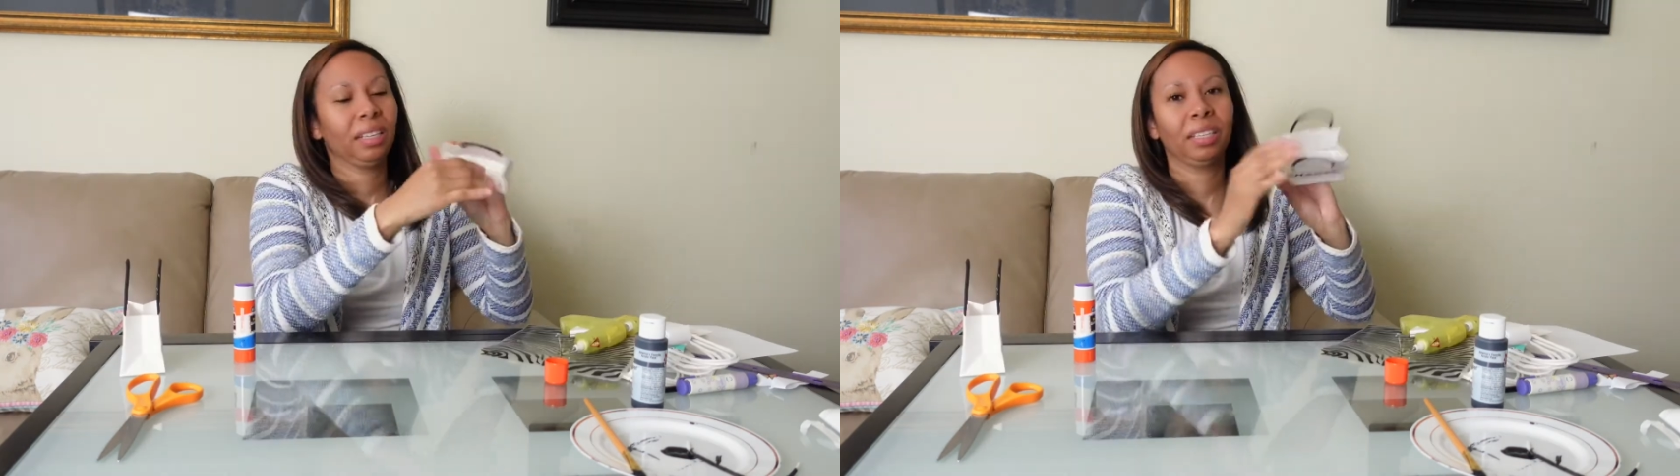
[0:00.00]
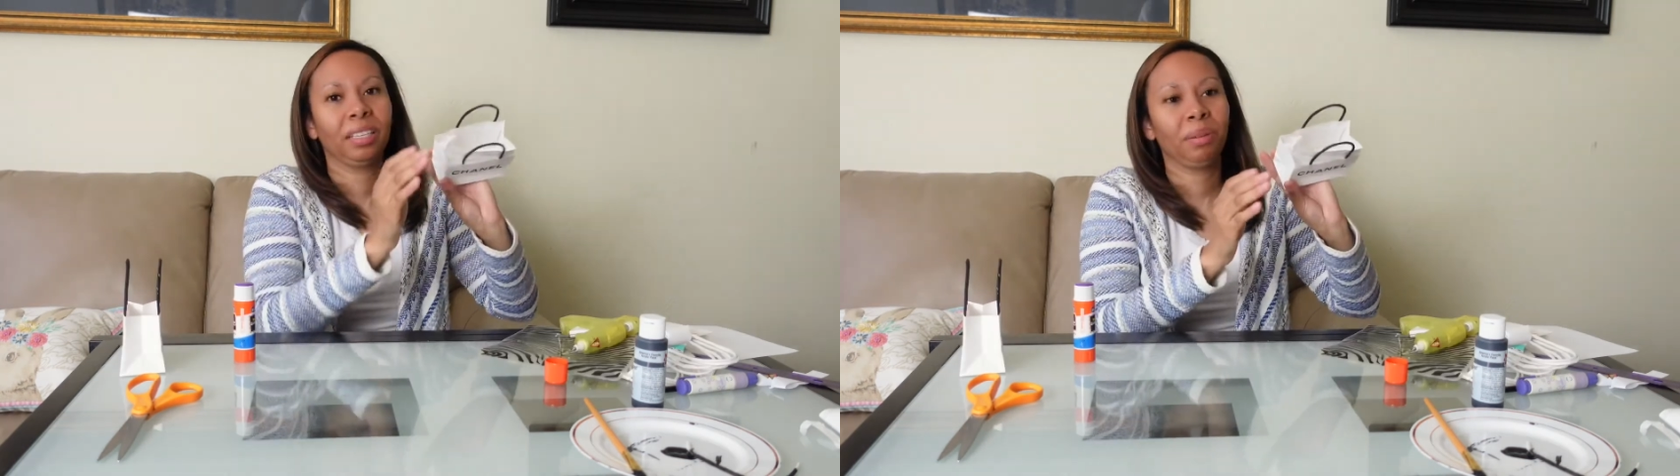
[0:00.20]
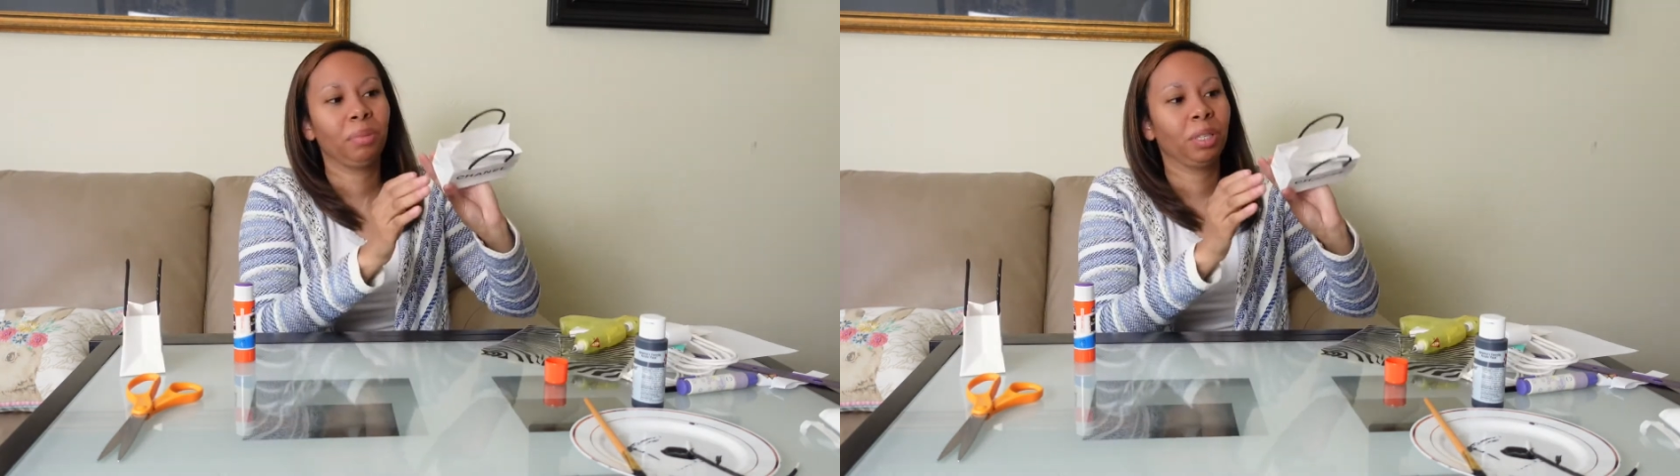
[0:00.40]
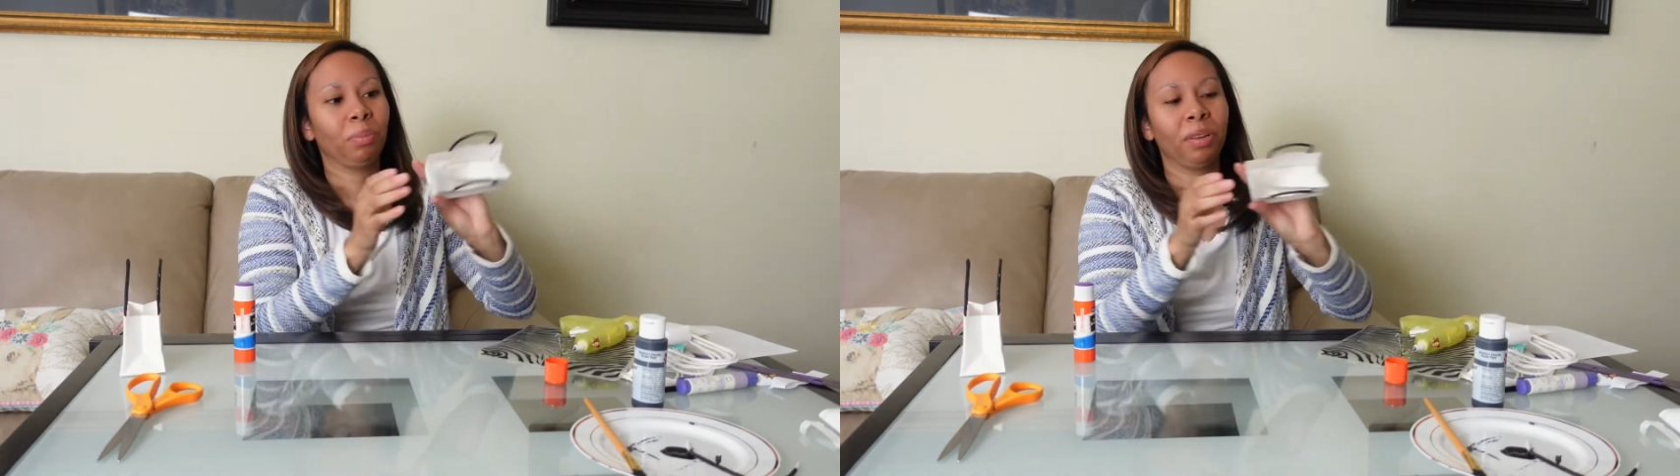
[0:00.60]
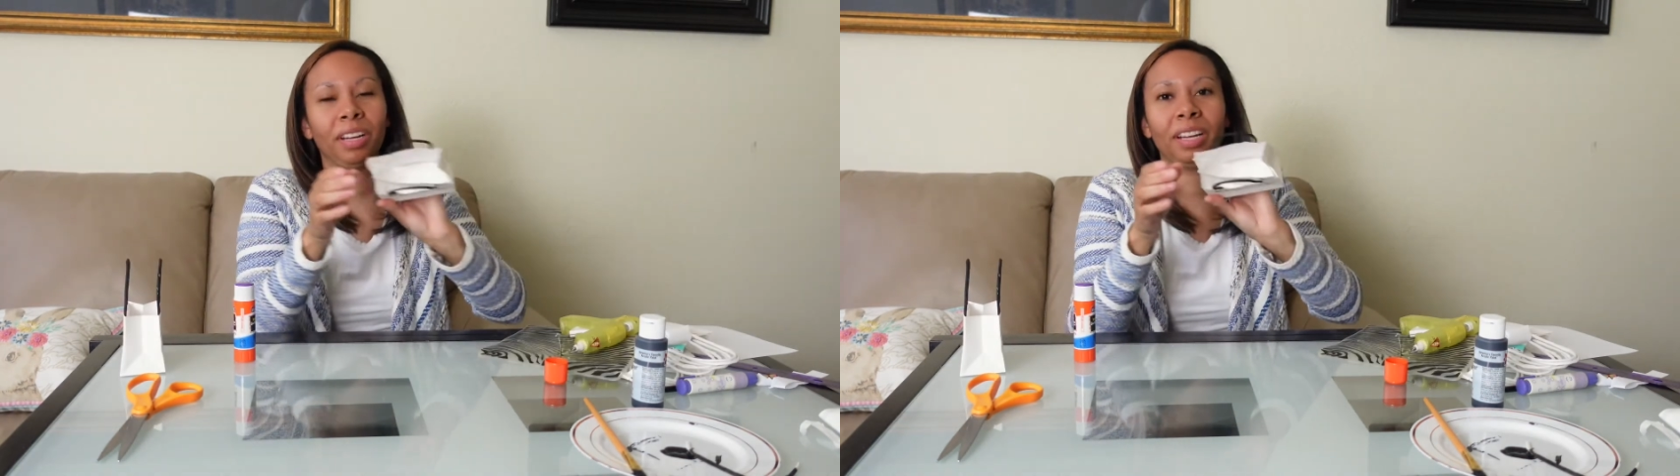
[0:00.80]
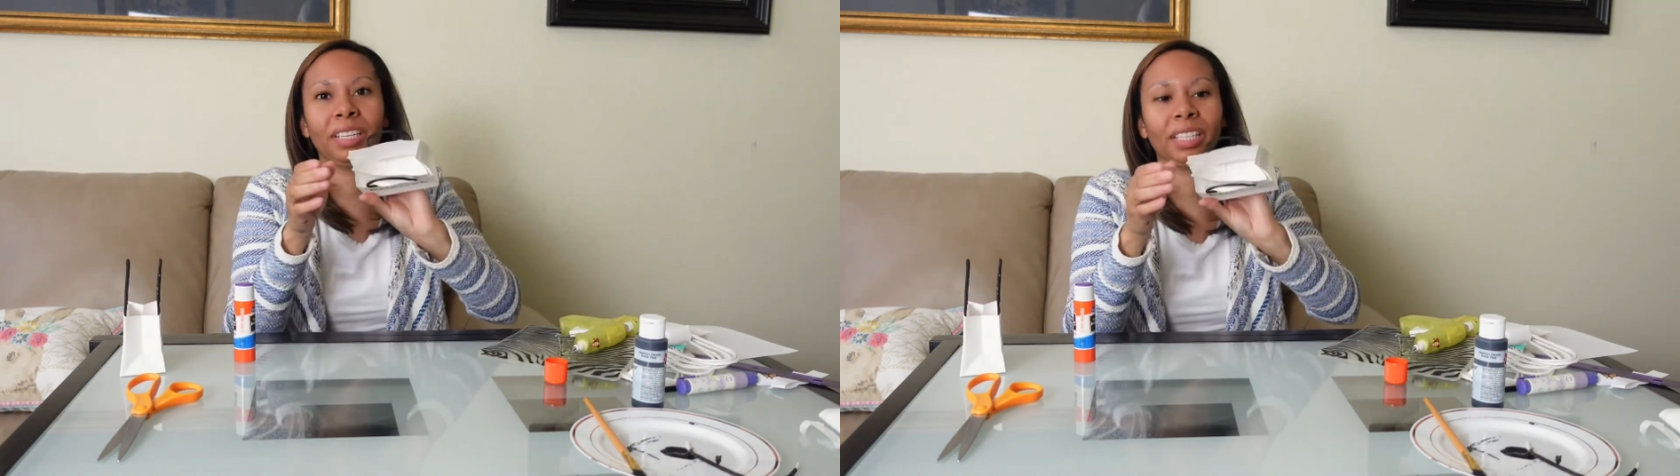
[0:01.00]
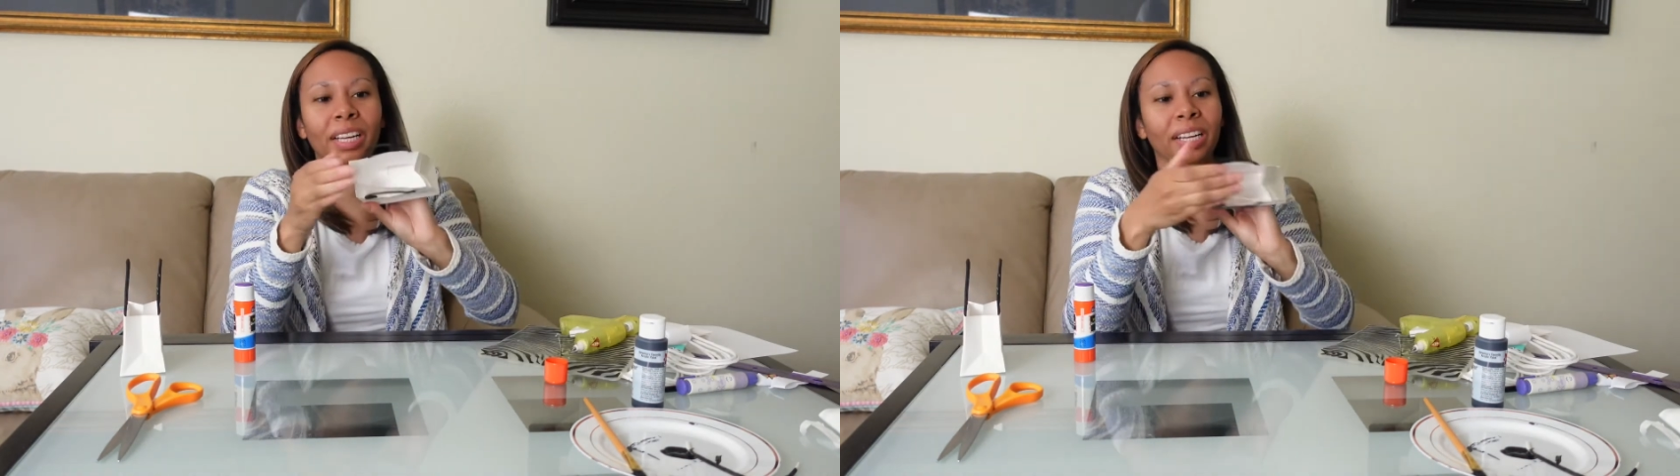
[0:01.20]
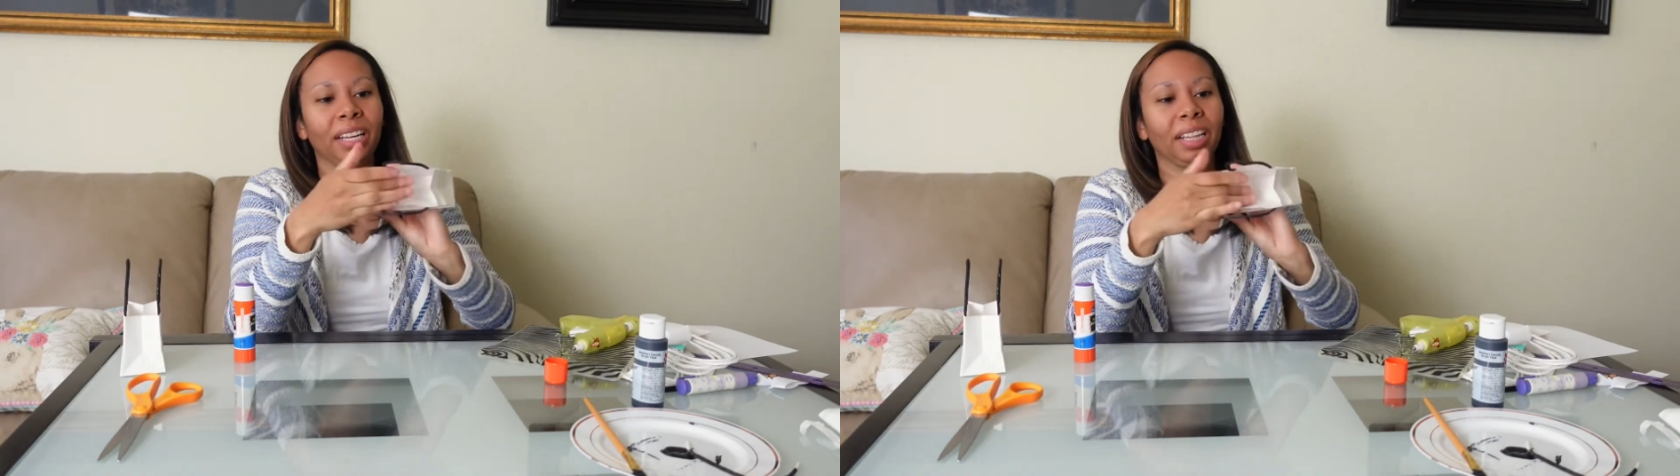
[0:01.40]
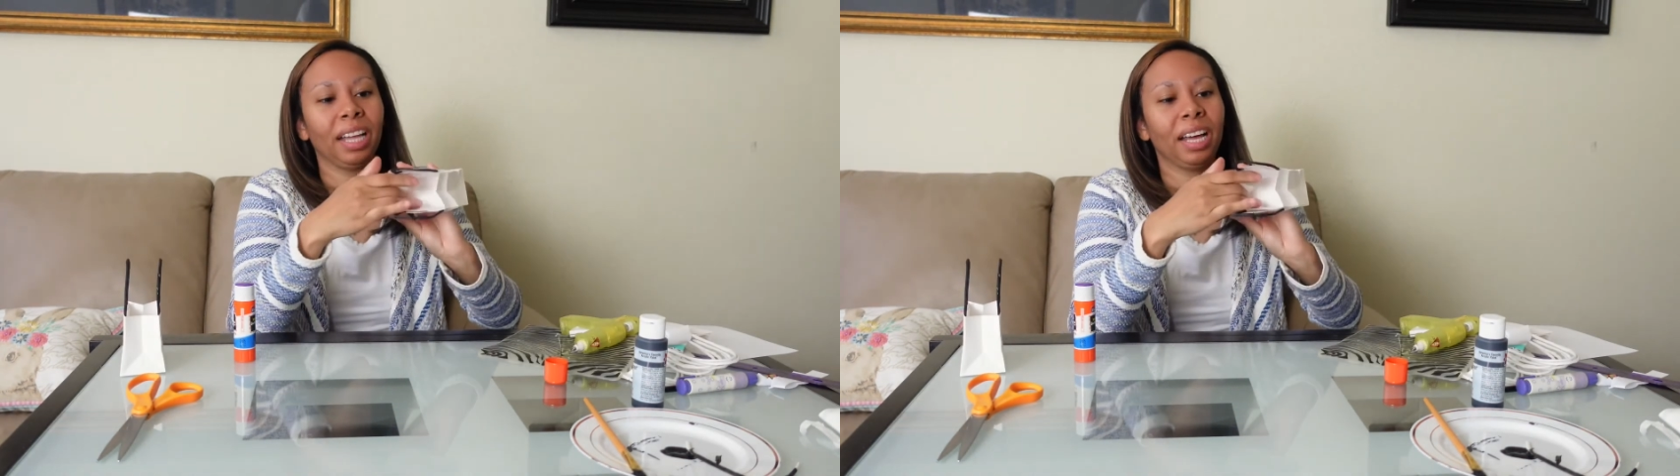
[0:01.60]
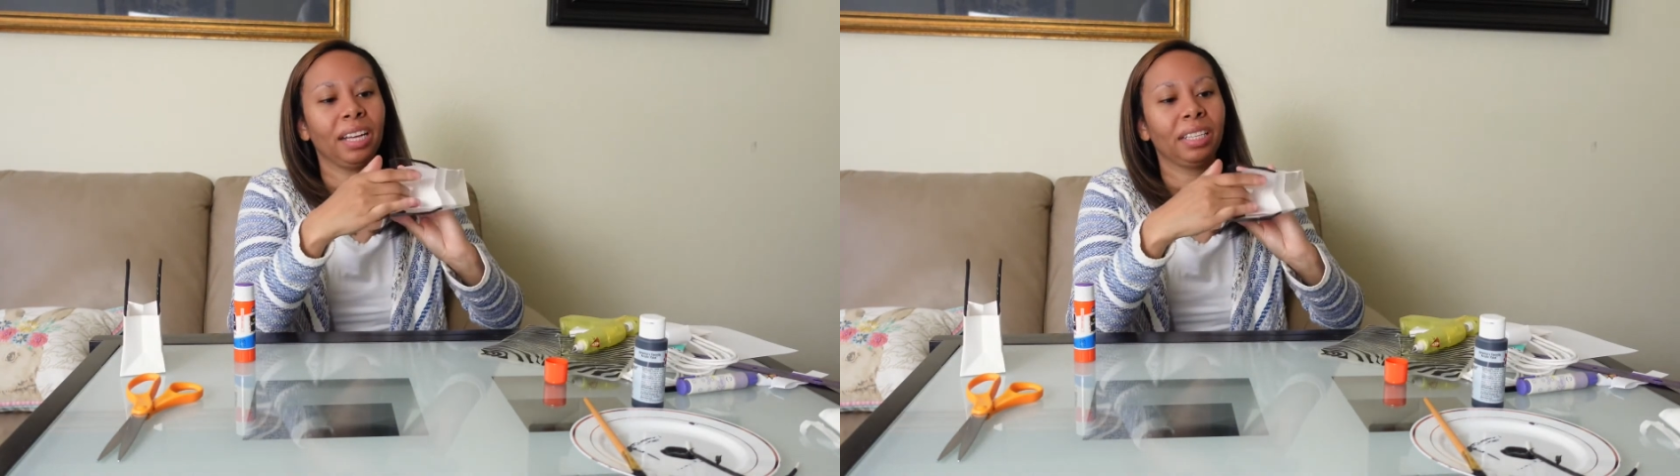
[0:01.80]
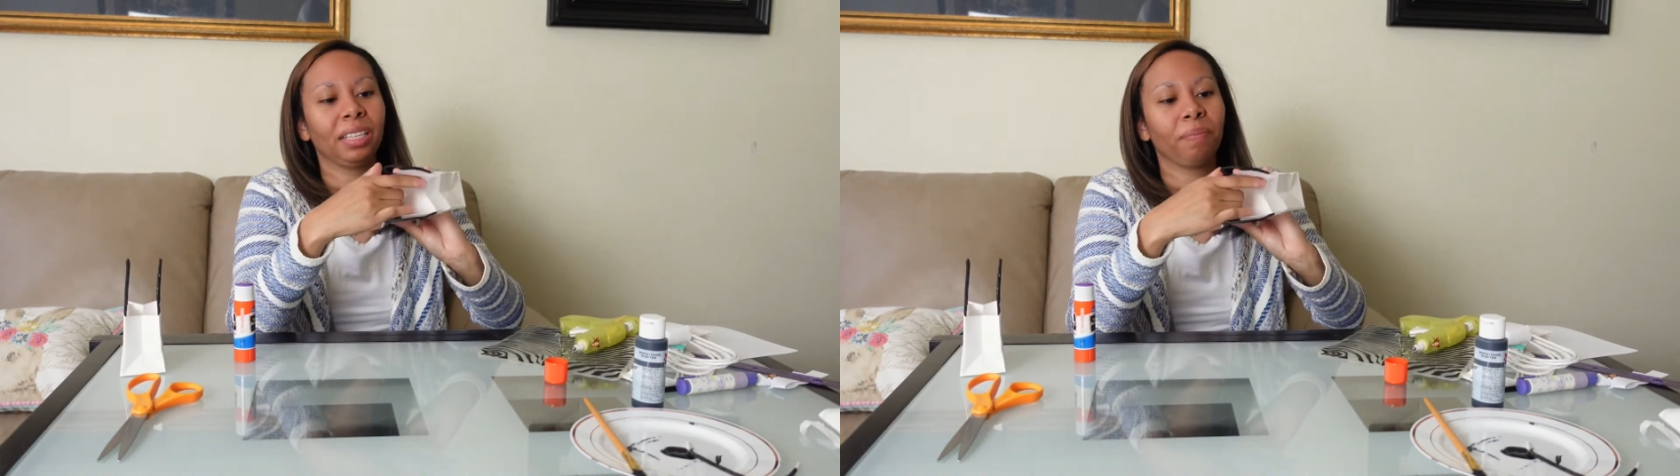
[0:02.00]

So I'm just putting it inside like that.